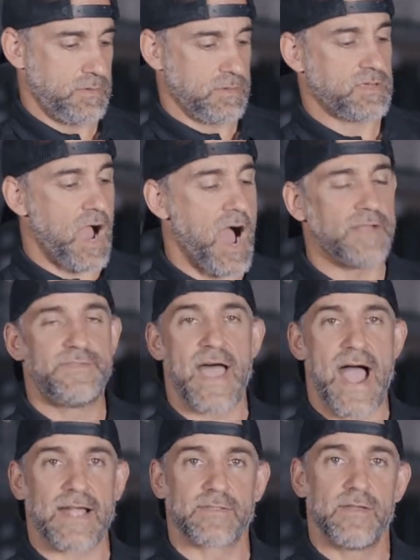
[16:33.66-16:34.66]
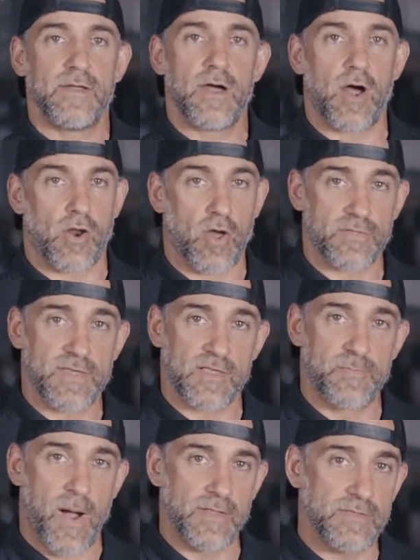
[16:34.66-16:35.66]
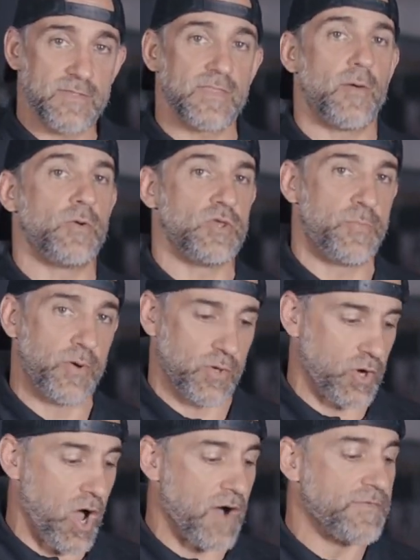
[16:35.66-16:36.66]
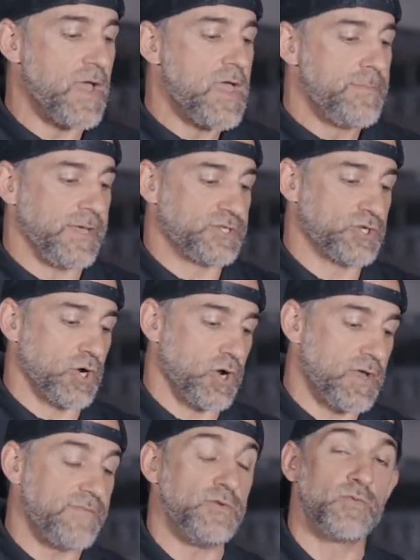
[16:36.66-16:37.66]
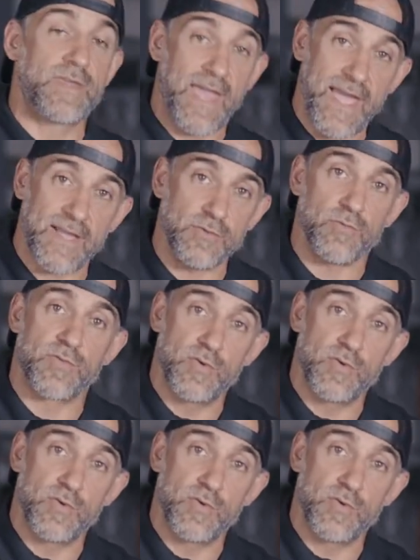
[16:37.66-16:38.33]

contact on all six buttons. And then when you pull it off, make sure if you can use